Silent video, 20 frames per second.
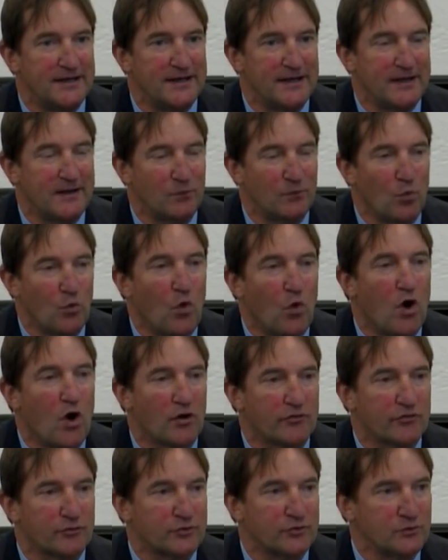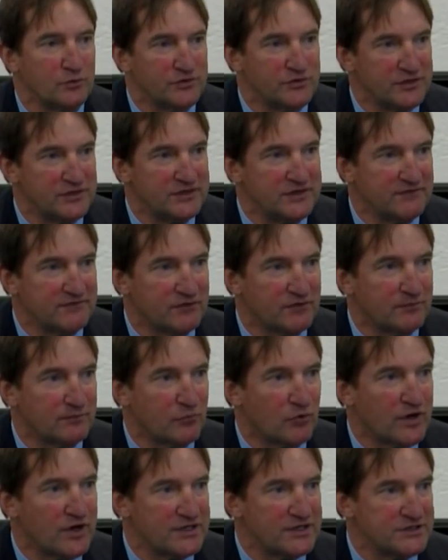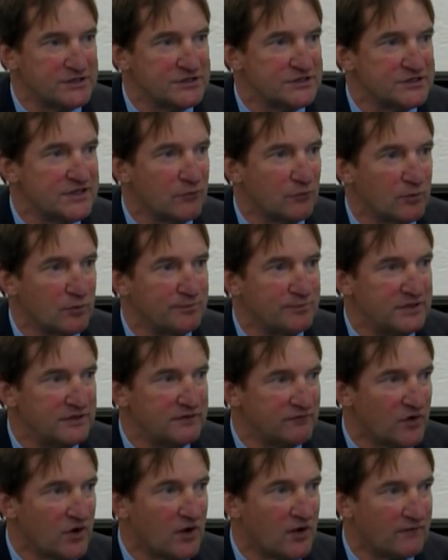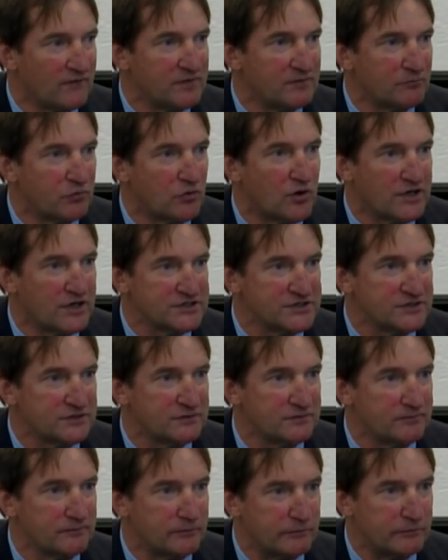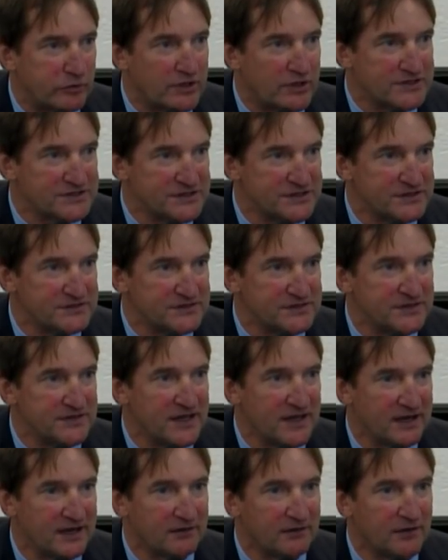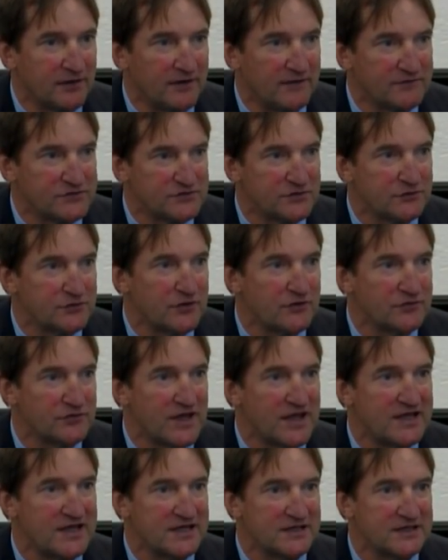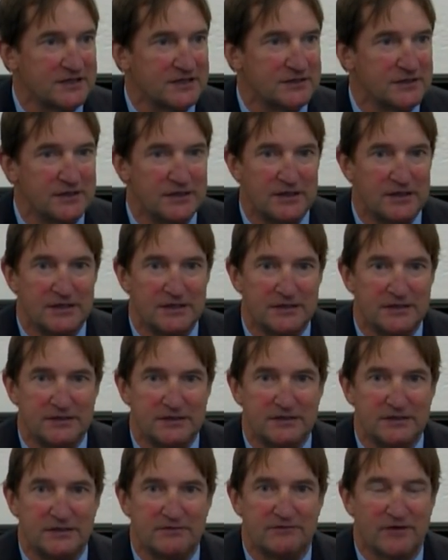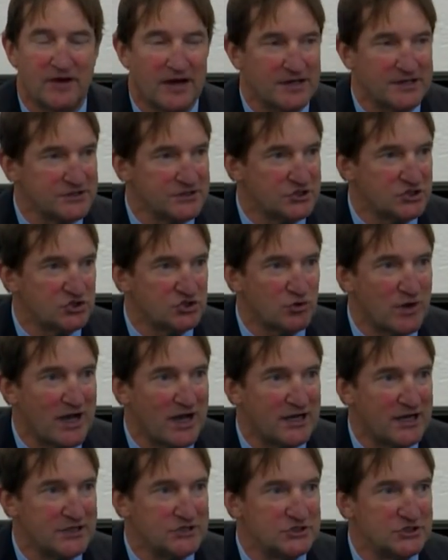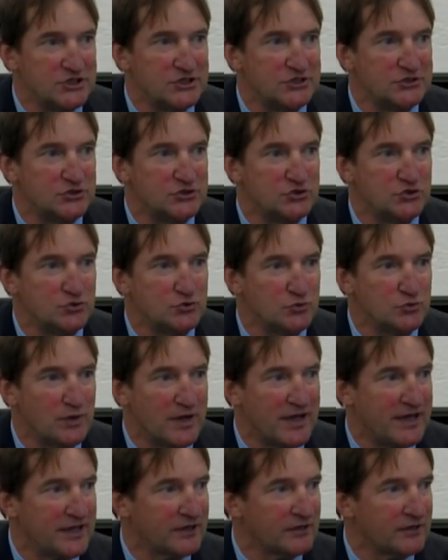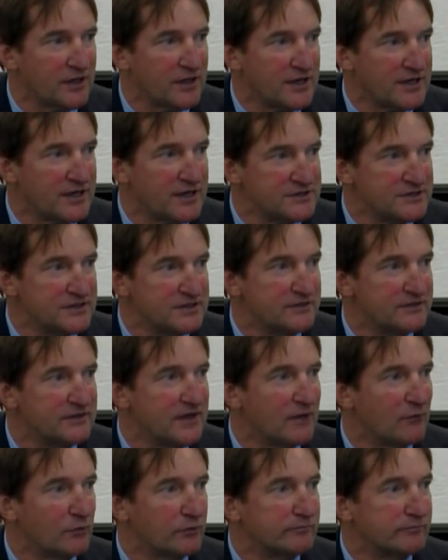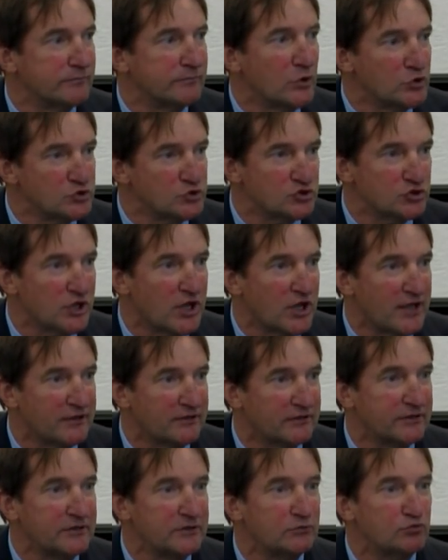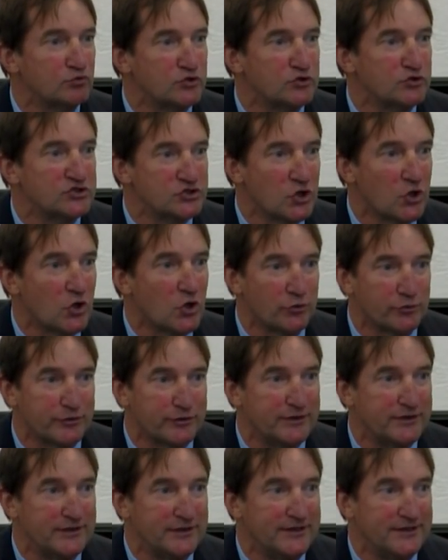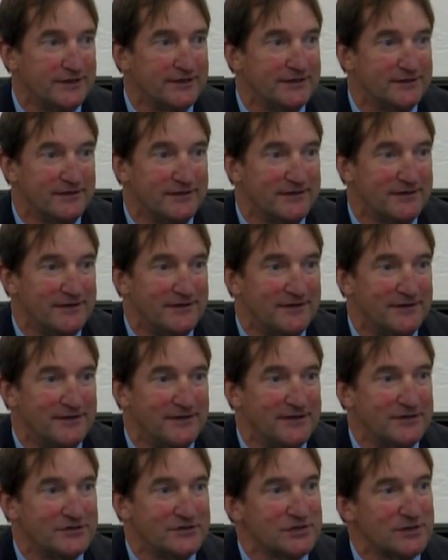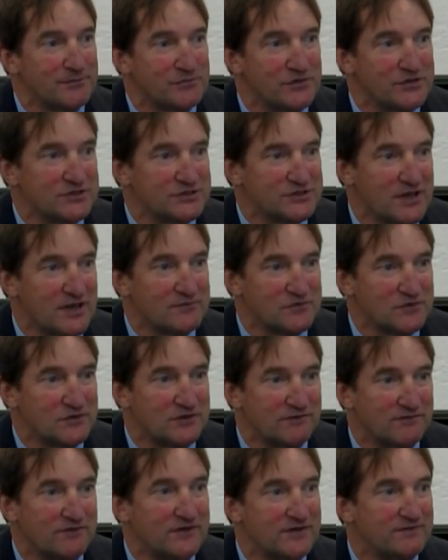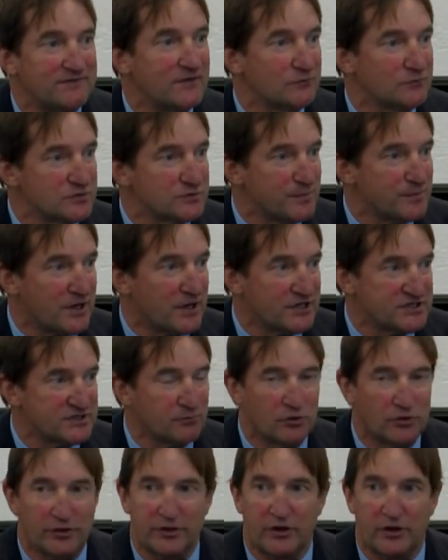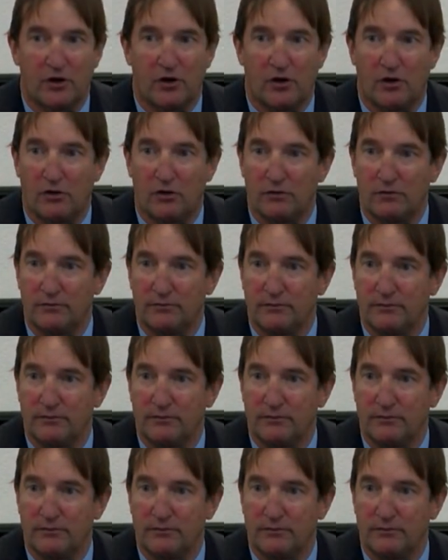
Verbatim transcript: a walkthrough with the different branches that would be involved in processing that glove so that they could devise a strategy to analyze it that would most likely result in, in something substantive if it was possible at all.